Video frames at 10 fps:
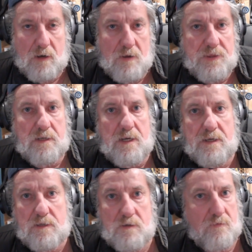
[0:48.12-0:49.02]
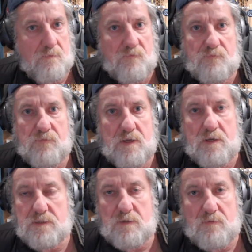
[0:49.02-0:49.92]
and I think Nathan, your
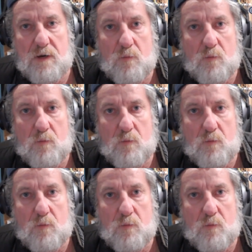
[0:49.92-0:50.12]
videos are great.